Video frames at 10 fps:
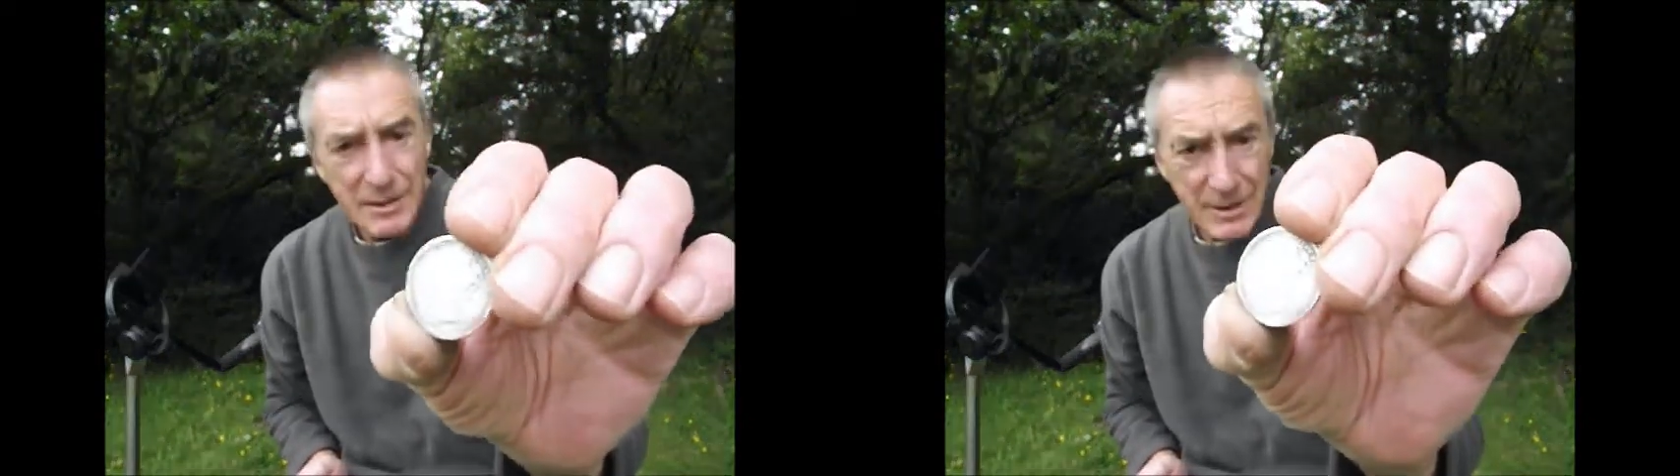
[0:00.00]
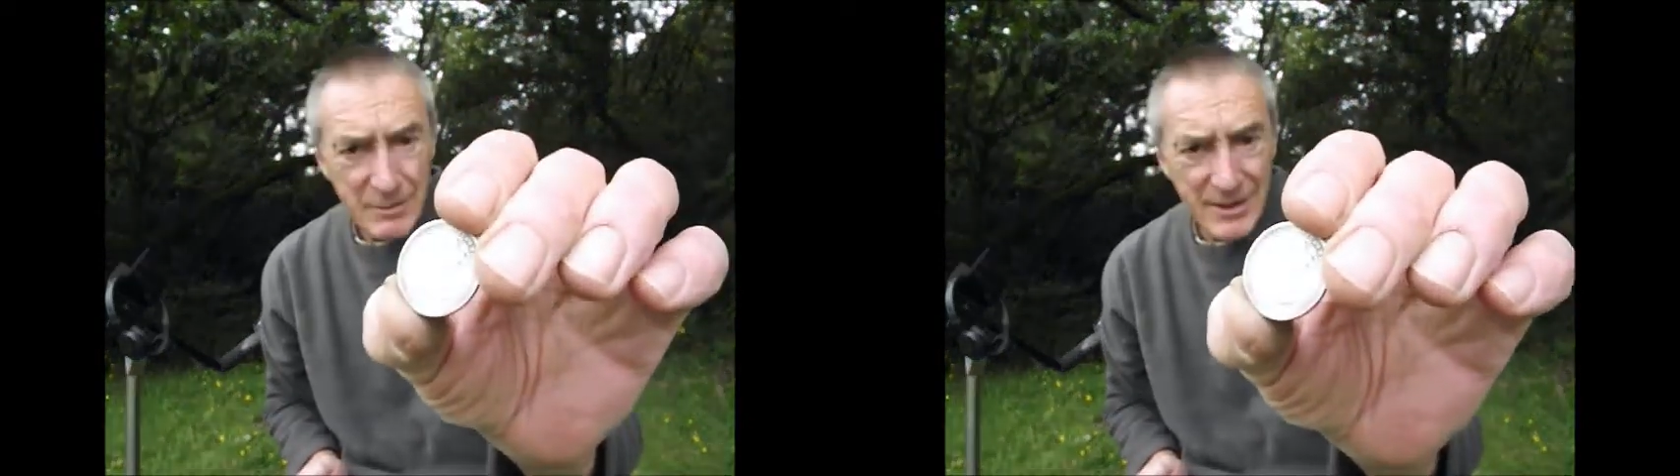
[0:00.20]

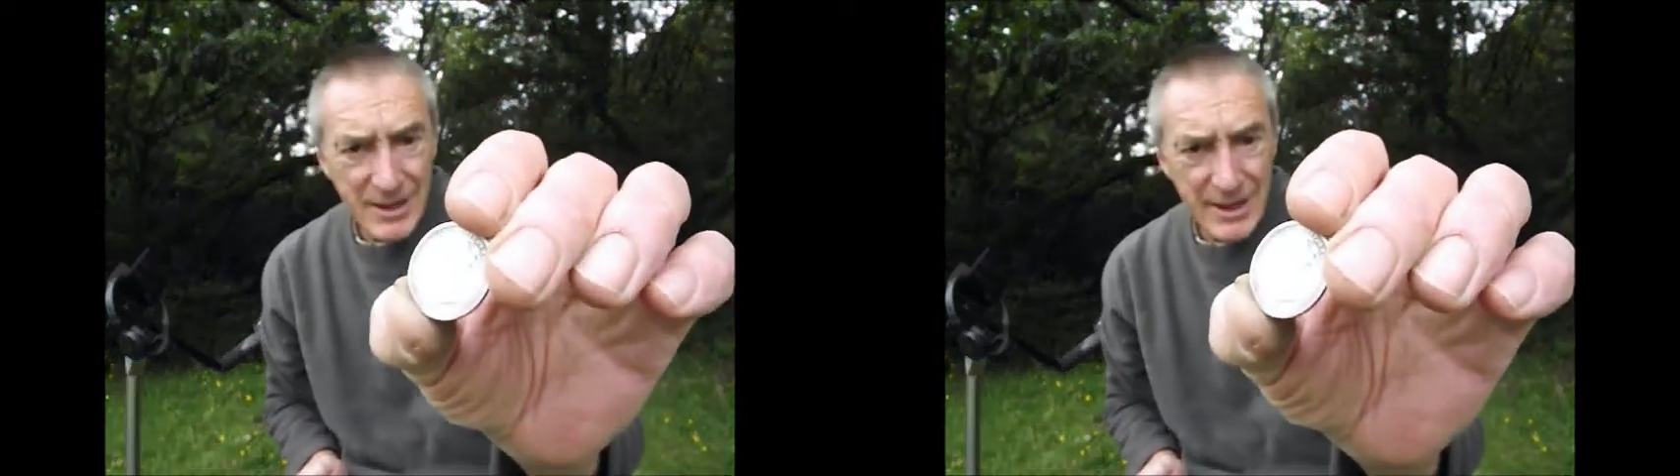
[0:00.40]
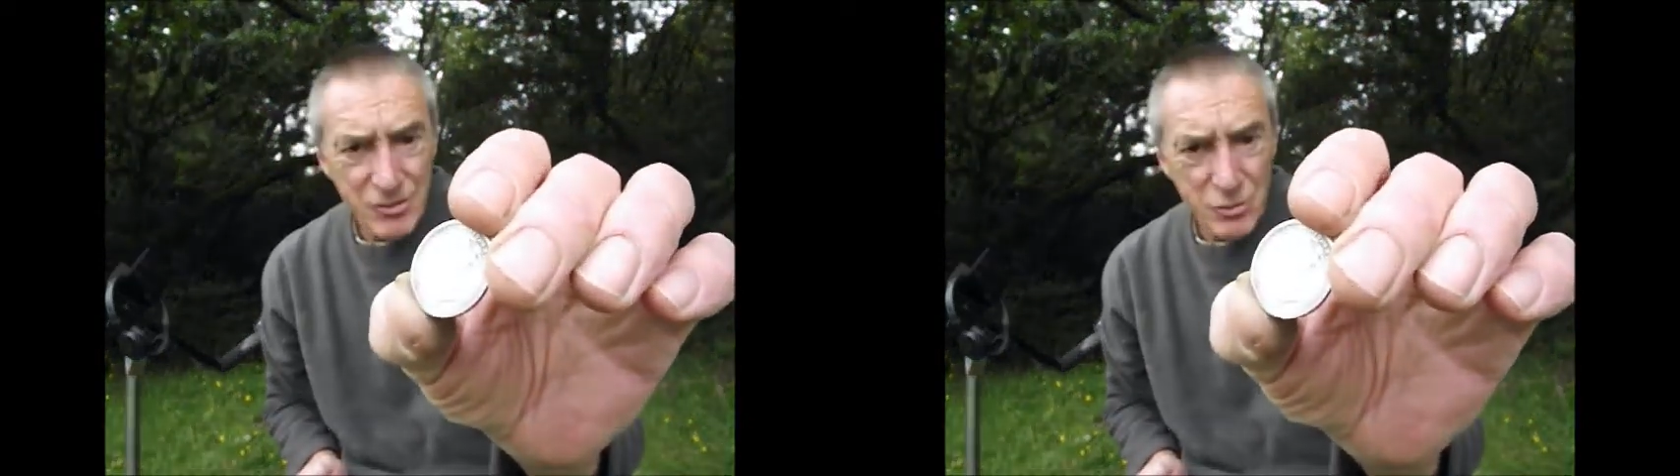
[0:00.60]
I mean,
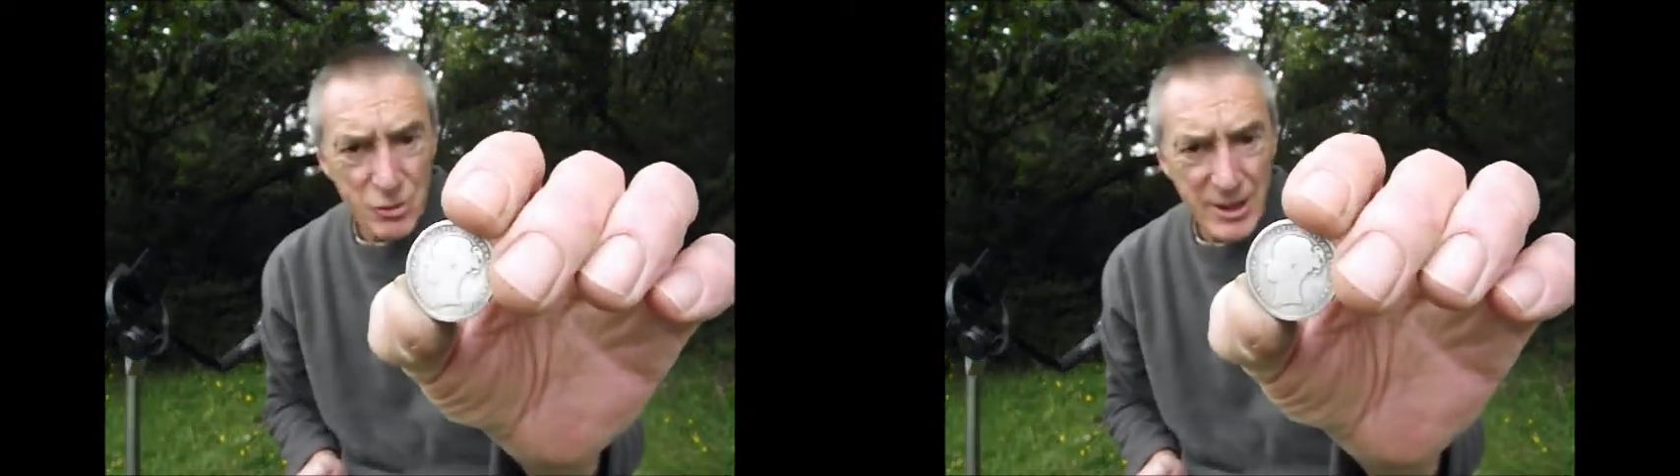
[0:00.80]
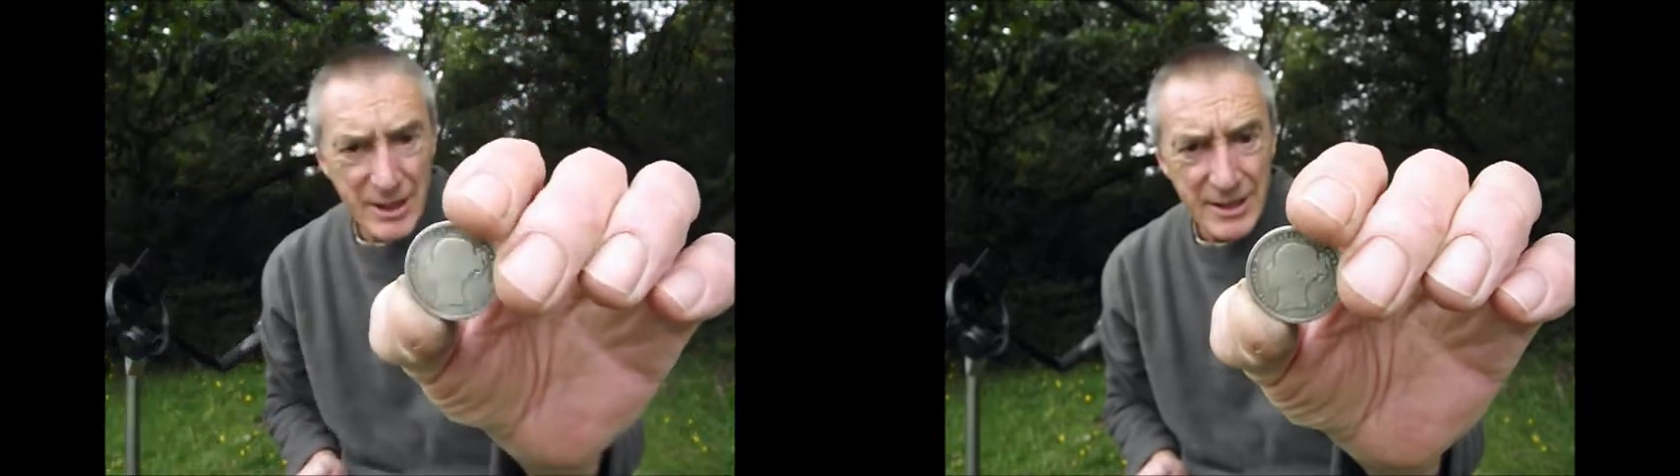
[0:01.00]
that is
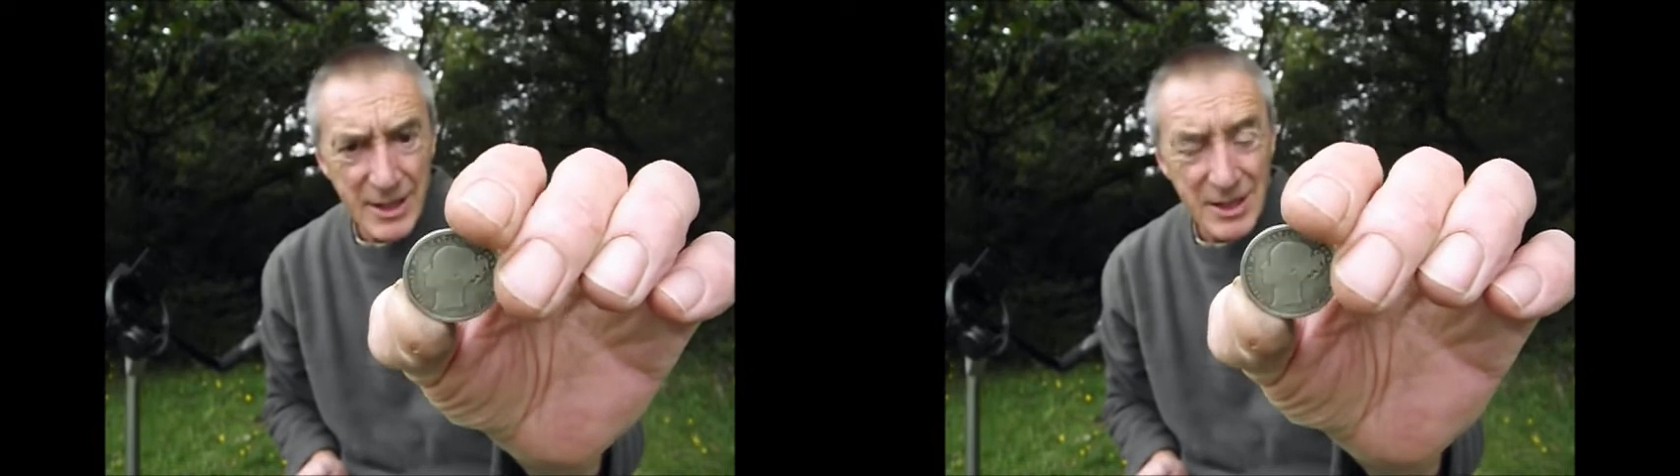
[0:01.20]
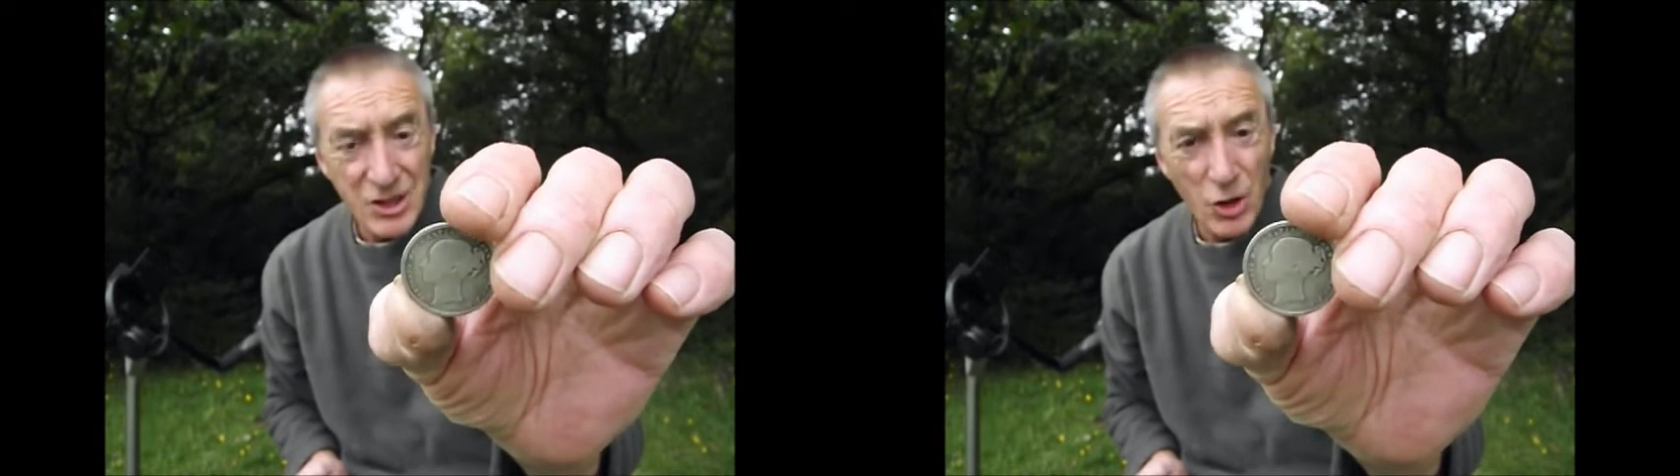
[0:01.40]
really
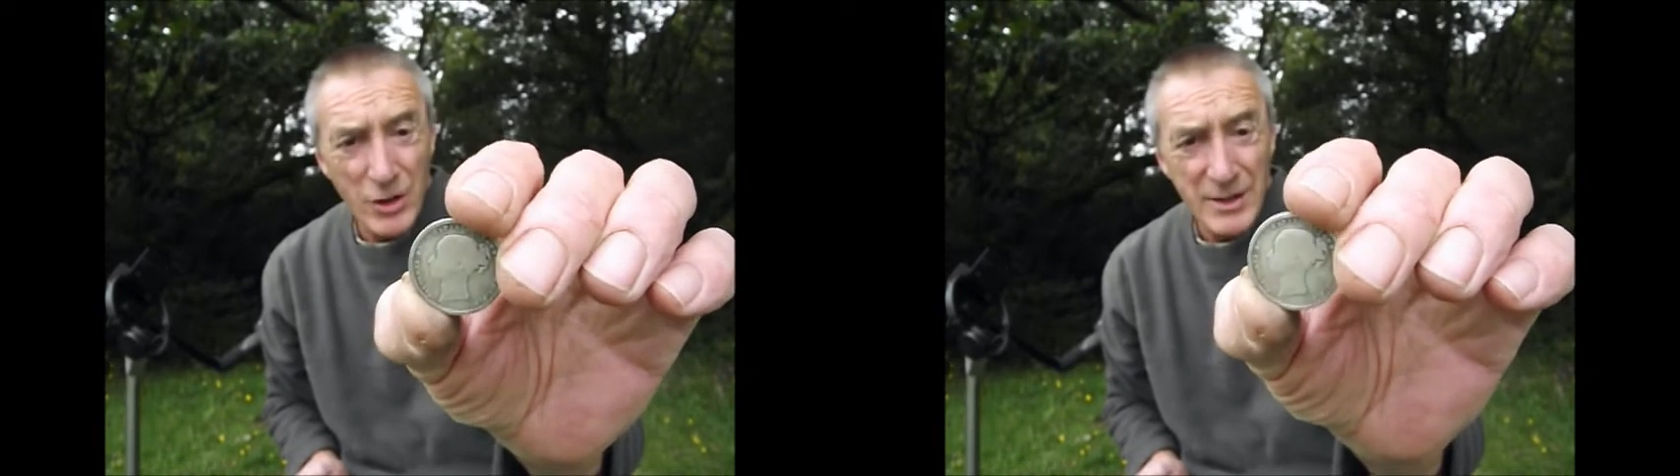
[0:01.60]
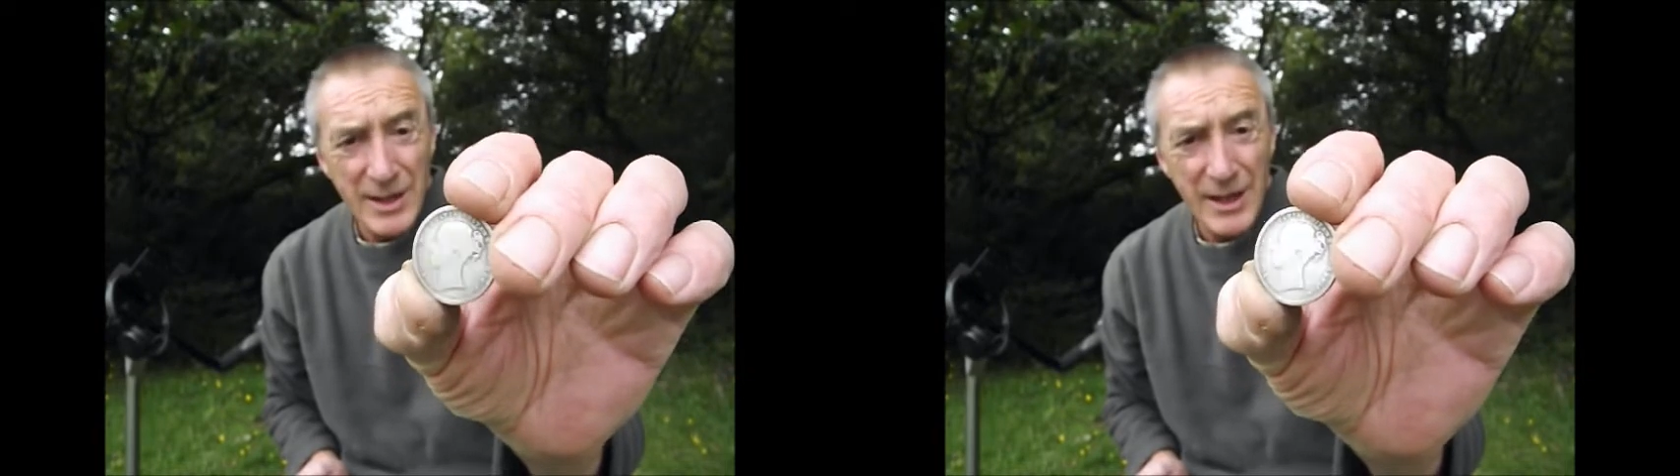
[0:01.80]
nice
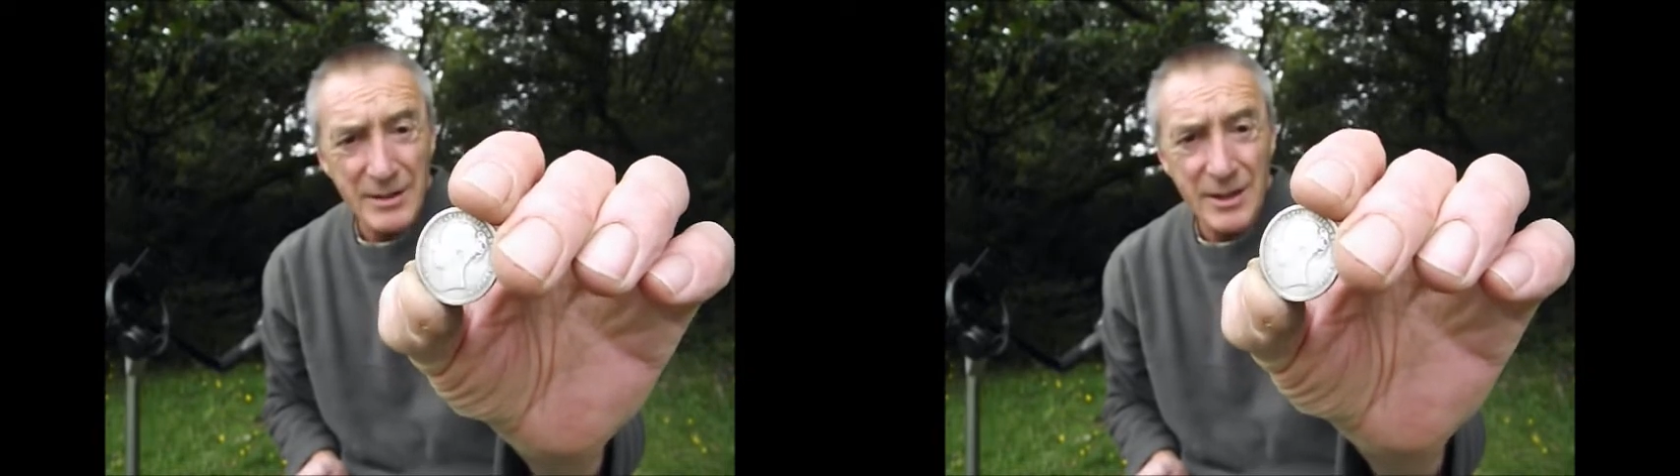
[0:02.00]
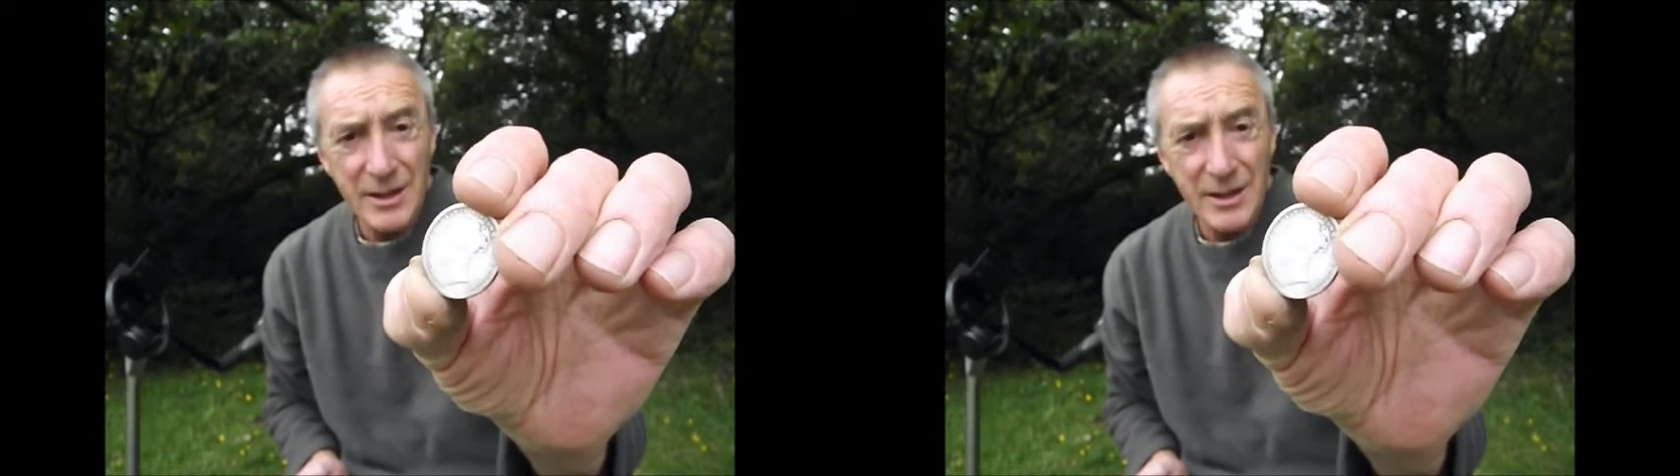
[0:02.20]
coin, that,